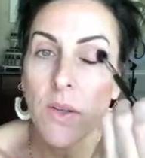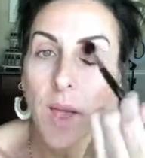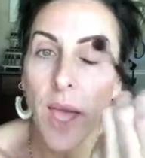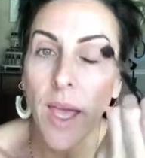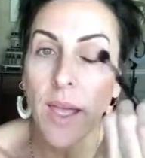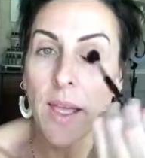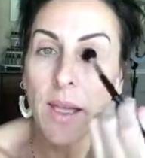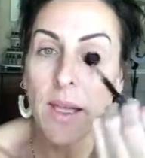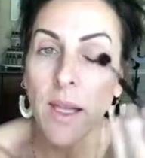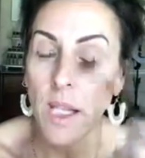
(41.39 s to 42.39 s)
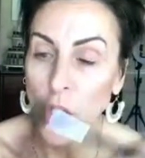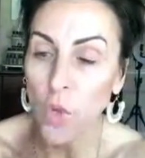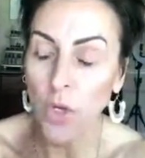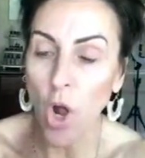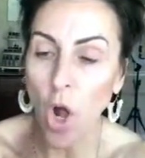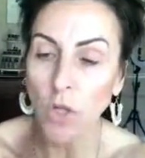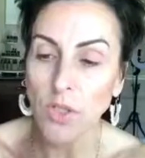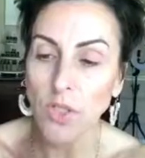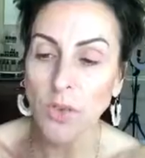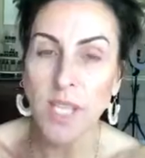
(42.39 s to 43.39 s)
Okay? You can
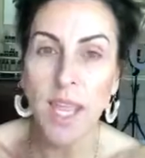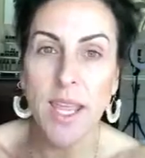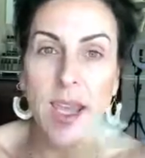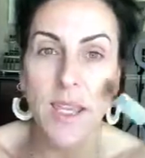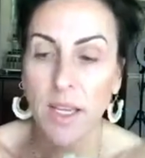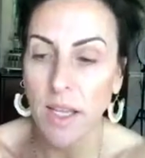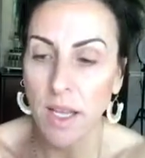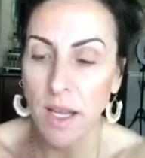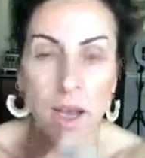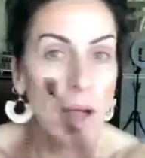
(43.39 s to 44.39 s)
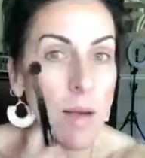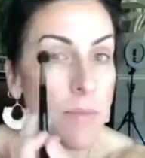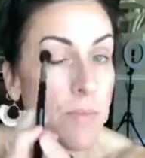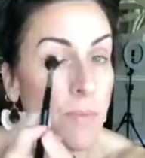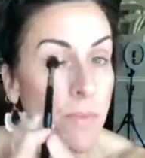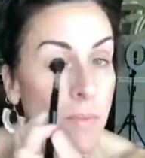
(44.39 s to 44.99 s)
also take it and